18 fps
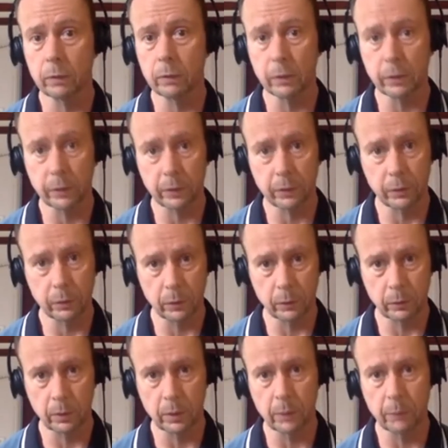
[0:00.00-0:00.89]
look at
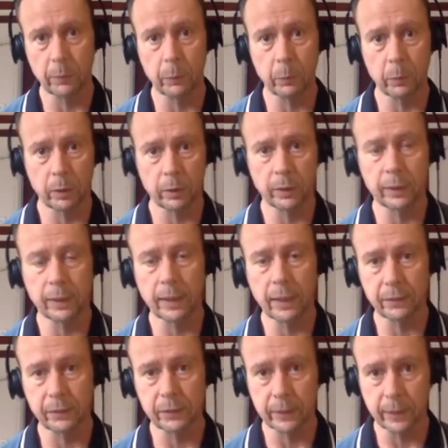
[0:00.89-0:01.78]
the work that the
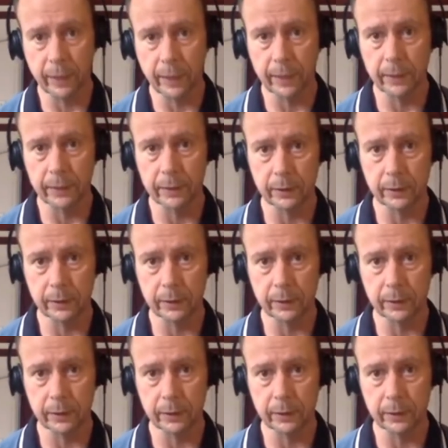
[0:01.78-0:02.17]
FCA